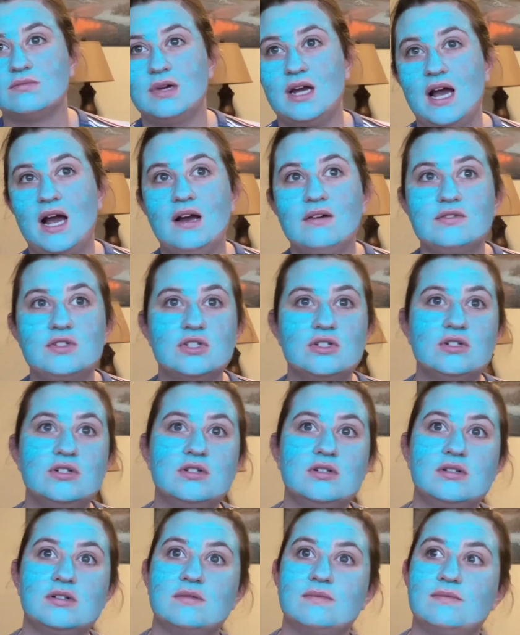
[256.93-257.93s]

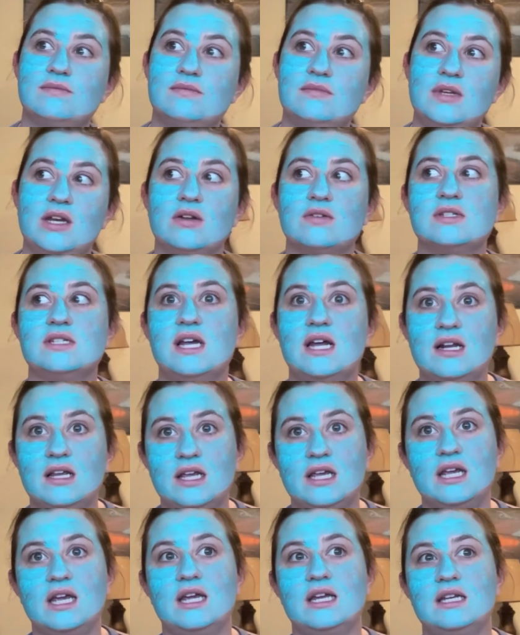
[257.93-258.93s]
After,
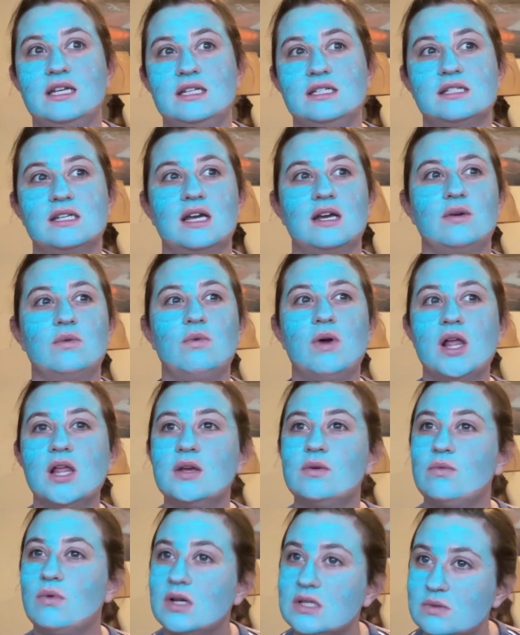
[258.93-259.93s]
settling in, he's like, well,
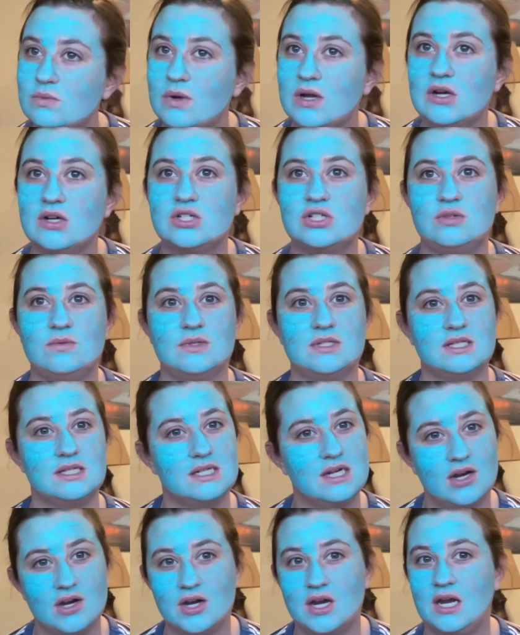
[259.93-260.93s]
it was weird. She was
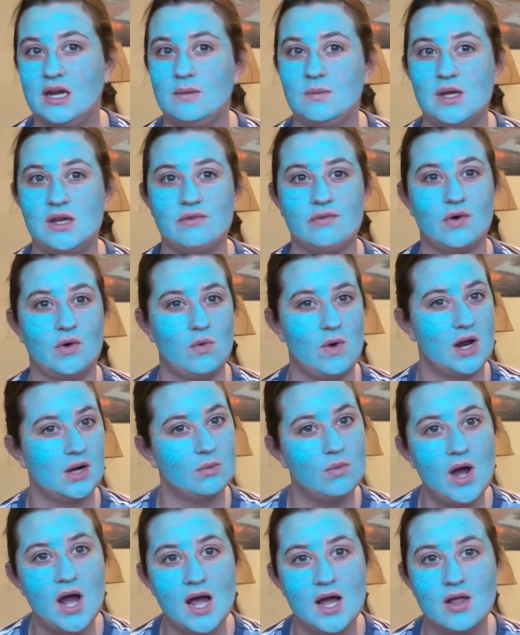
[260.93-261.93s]
interrogating me for quite a
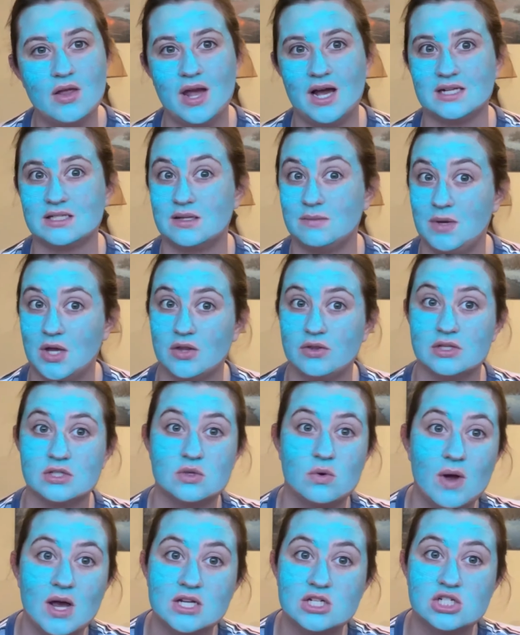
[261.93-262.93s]
while, asking me all these
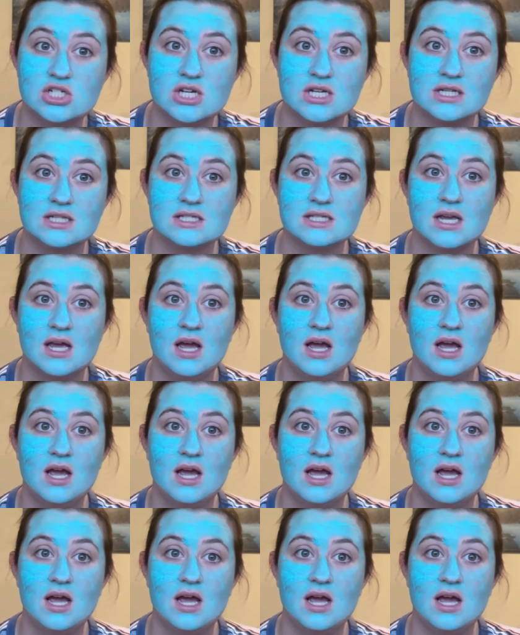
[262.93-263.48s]
questions